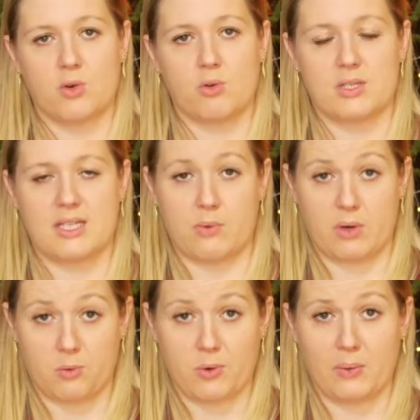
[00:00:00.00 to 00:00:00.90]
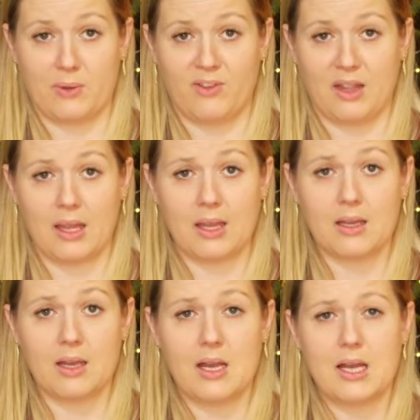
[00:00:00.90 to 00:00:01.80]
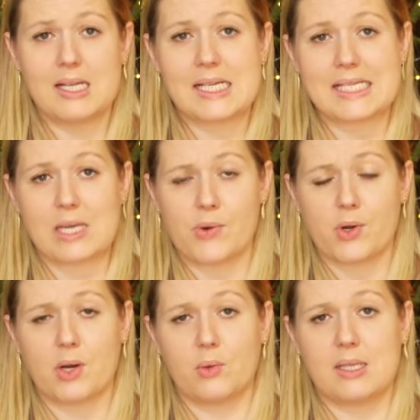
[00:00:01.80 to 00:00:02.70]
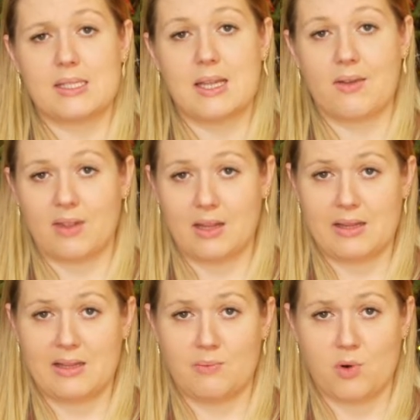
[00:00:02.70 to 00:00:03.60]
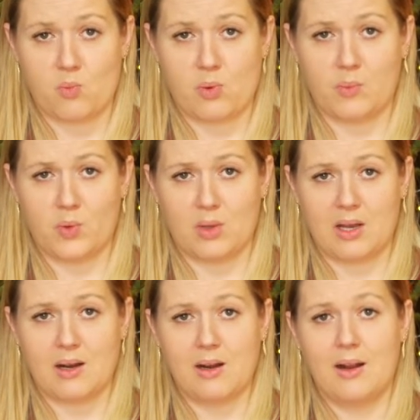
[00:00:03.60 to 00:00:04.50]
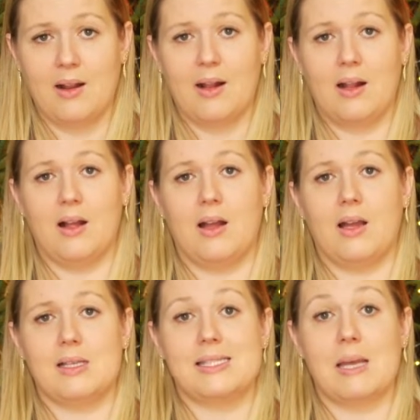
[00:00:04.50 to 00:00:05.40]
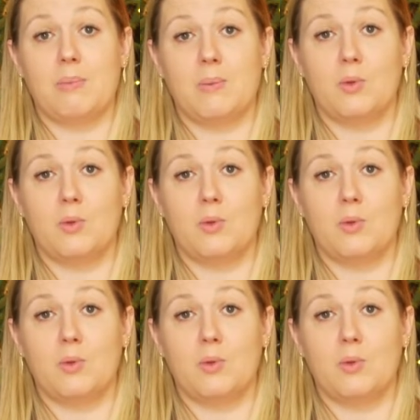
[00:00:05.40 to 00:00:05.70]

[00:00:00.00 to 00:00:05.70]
or sauerkraut filling. Sauerkraut is definitely more popular. Some people